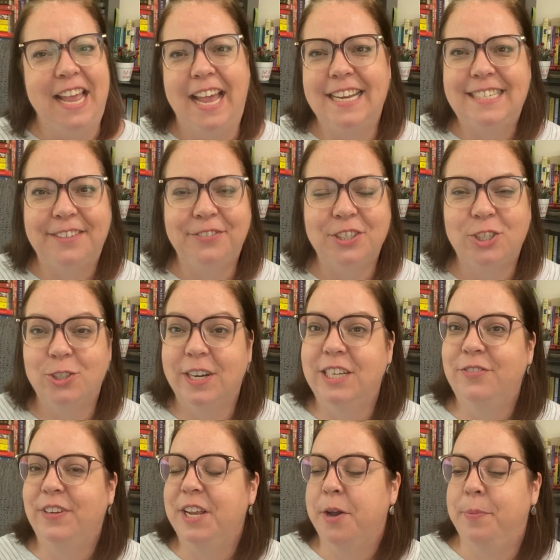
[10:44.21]
a different
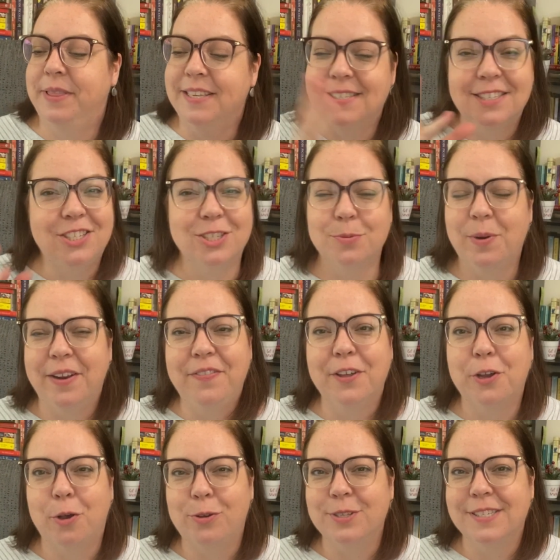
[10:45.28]
strange video, but this is just one of the
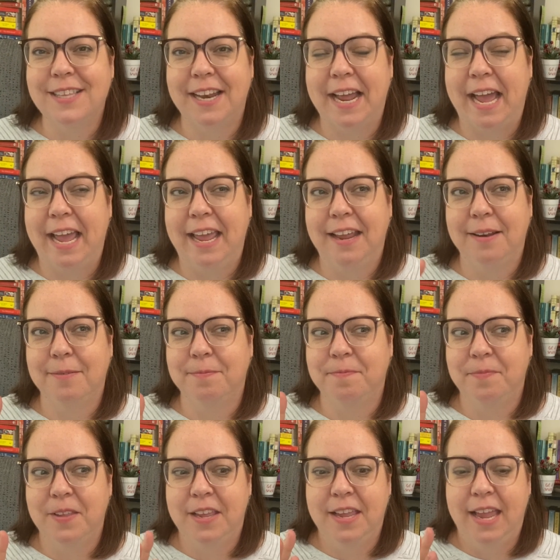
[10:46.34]
goals that I,
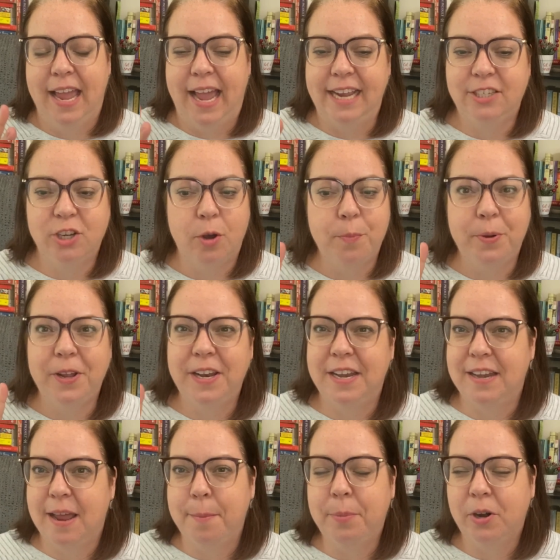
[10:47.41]
I don't put a
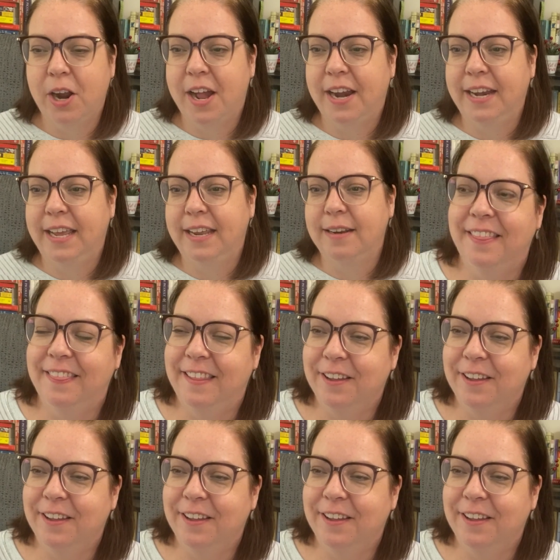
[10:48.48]
number on it.